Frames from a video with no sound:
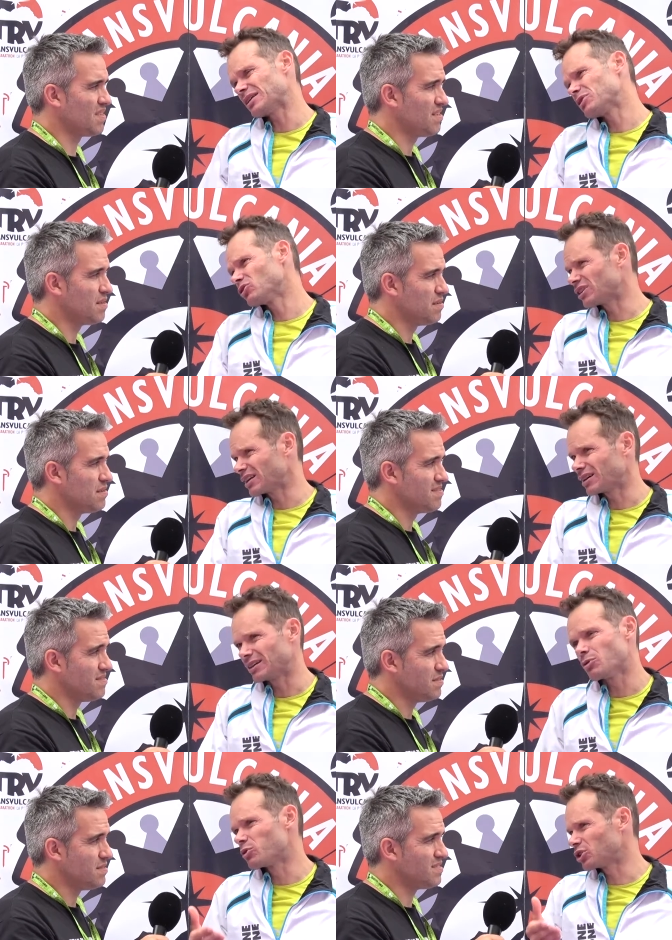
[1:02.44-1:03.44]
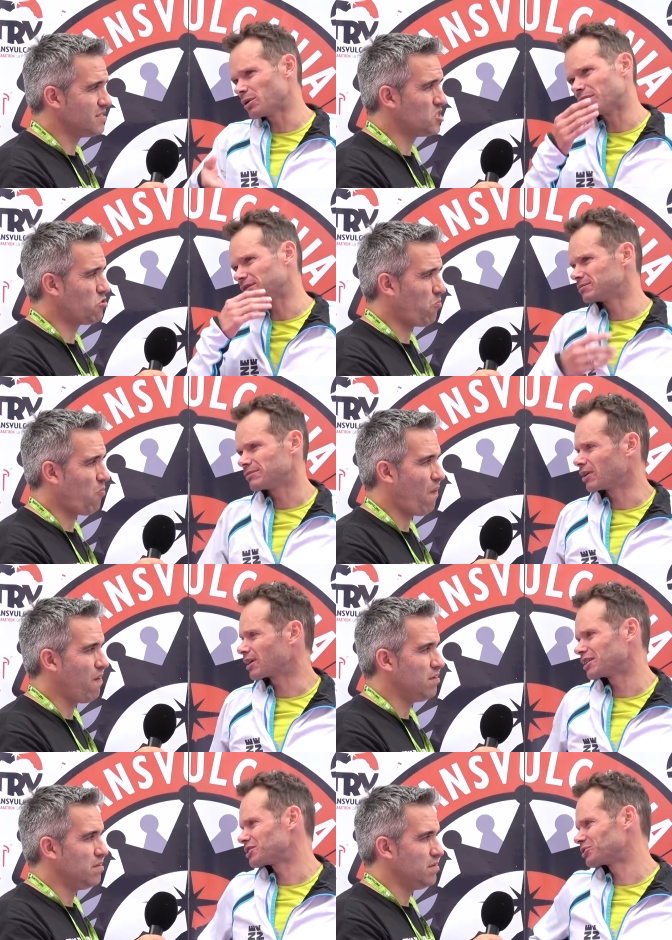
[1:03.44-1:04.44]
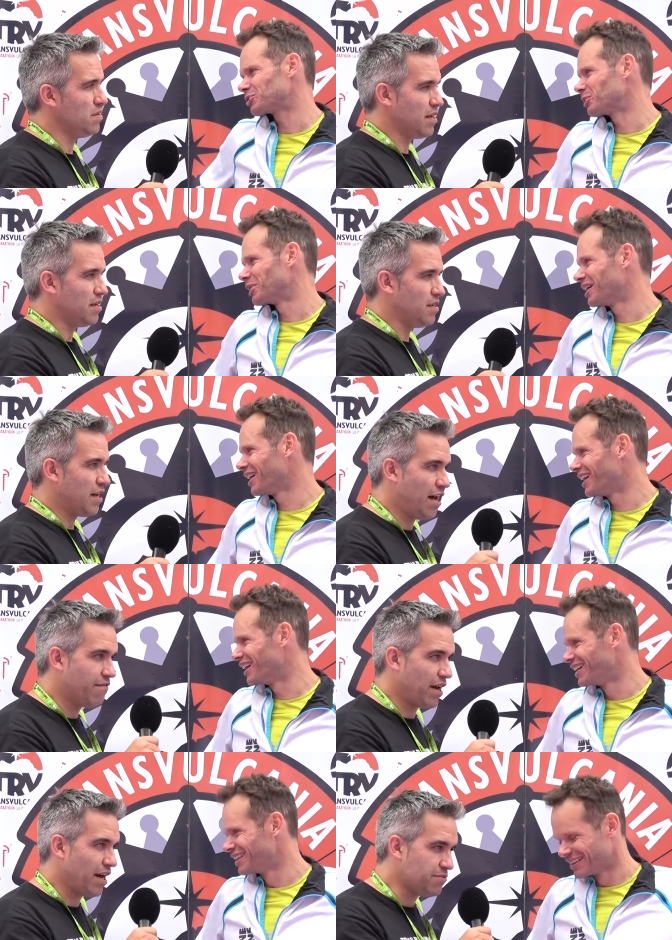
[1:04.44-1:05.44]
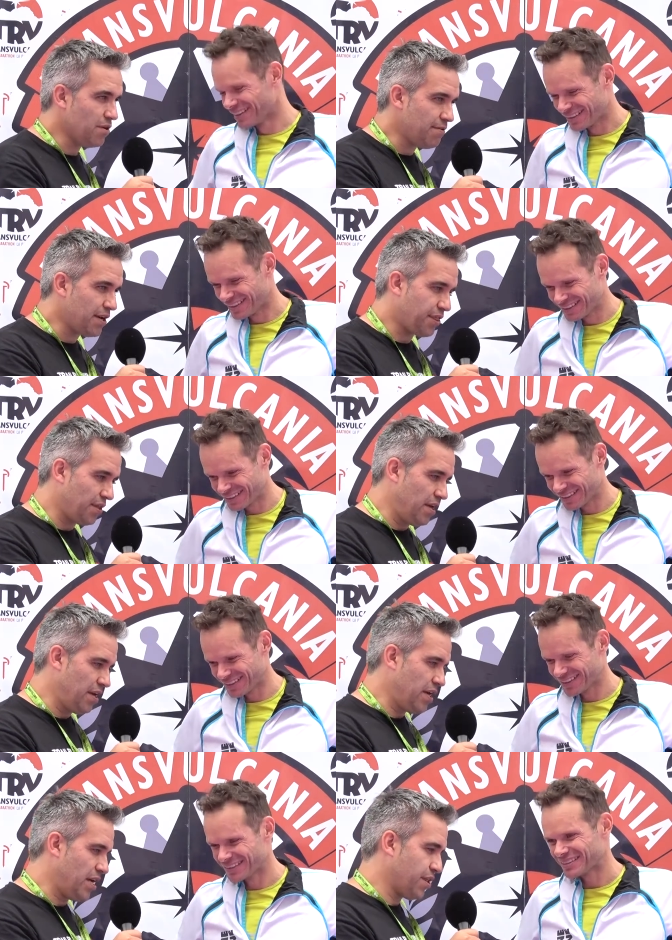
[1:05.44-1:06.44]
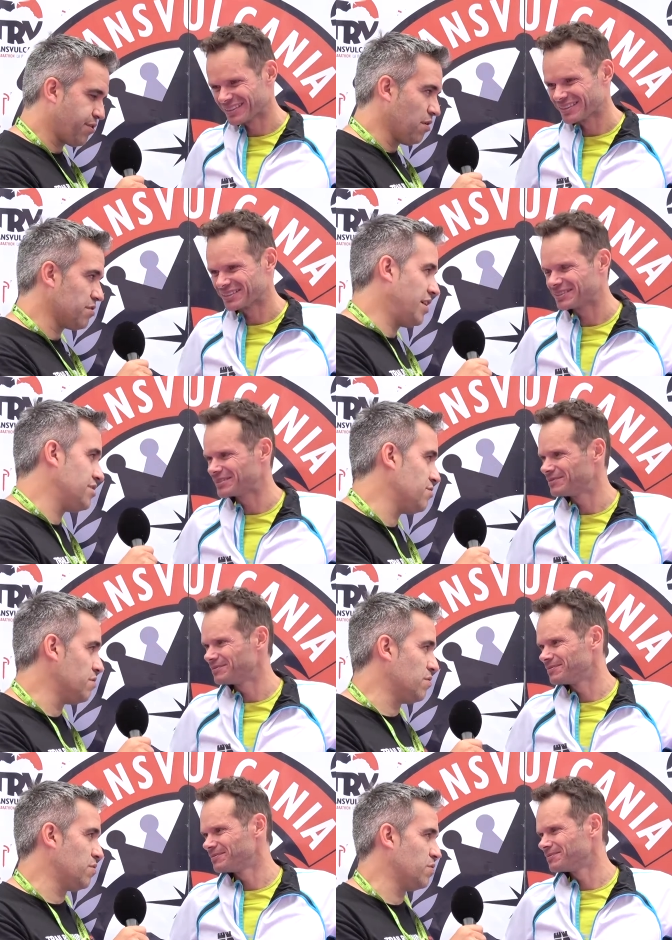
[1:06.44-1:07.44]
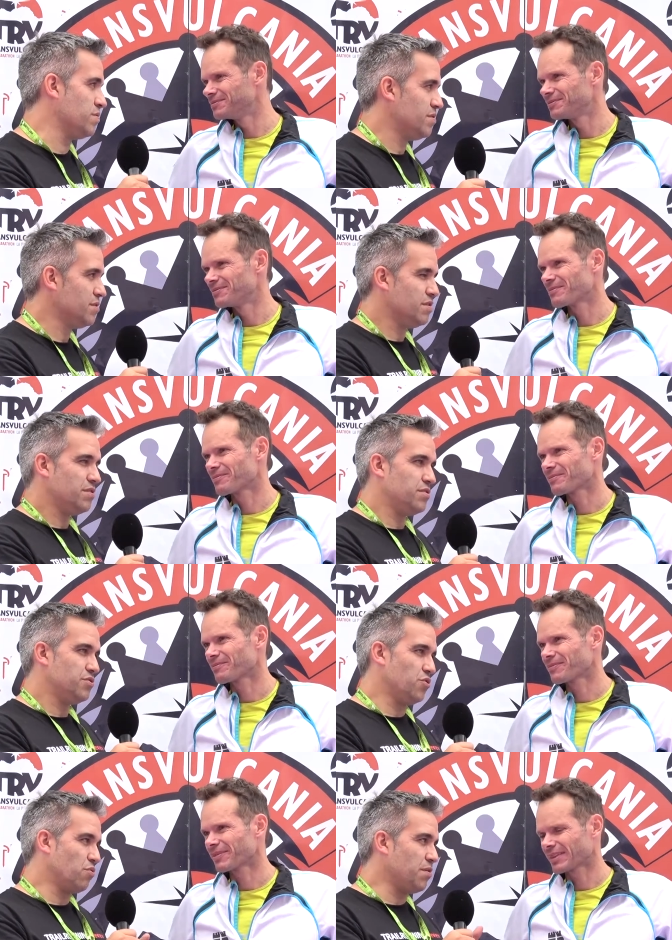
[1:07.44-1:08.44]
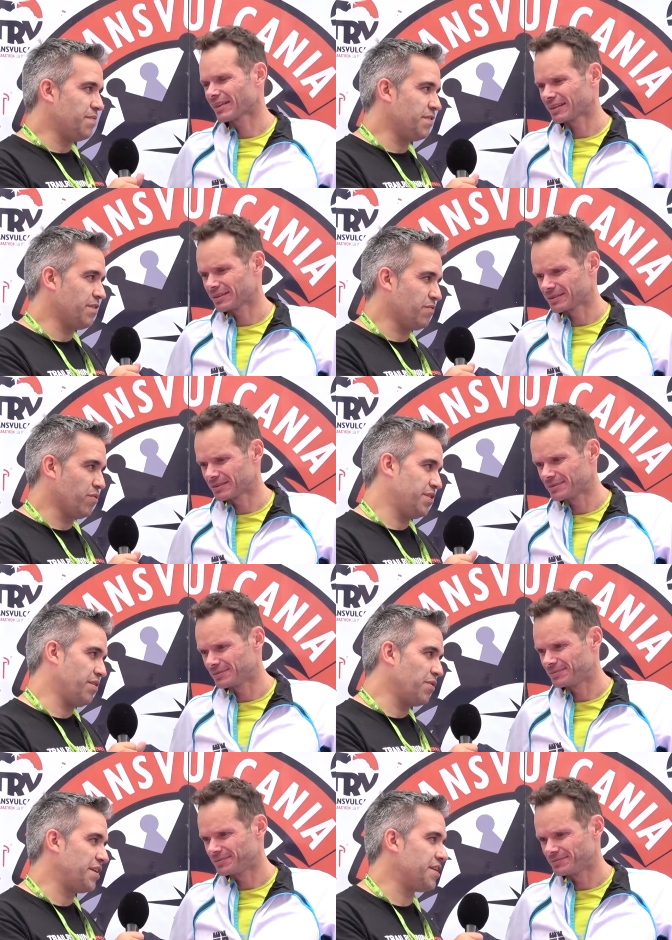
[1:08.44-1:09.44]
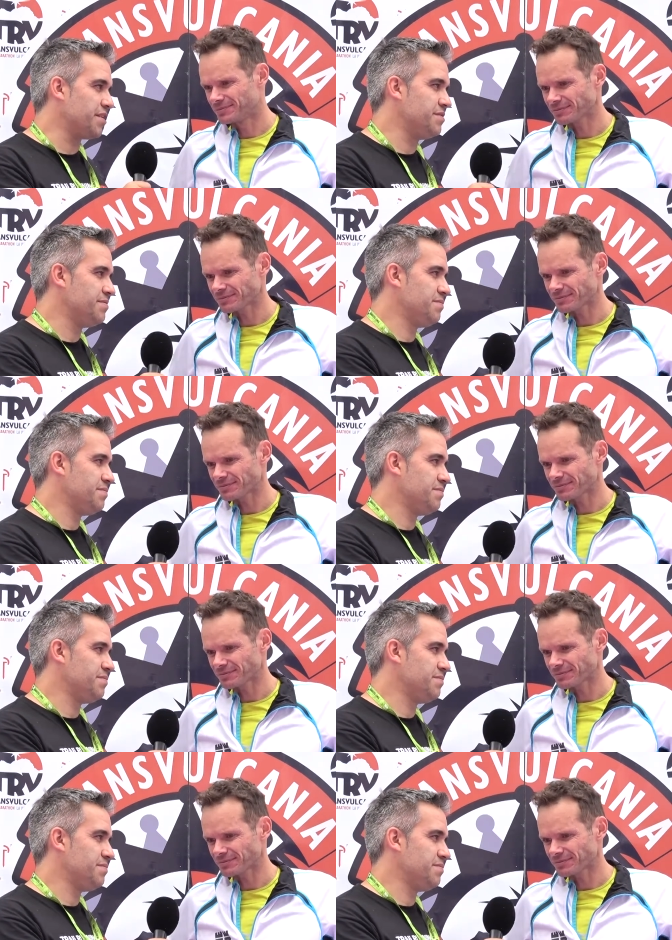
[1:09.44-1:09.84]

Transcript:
Speaker 1: 10 minutes at the bottom. And,
Speaker 2: have you ever thought that you will be with the winner?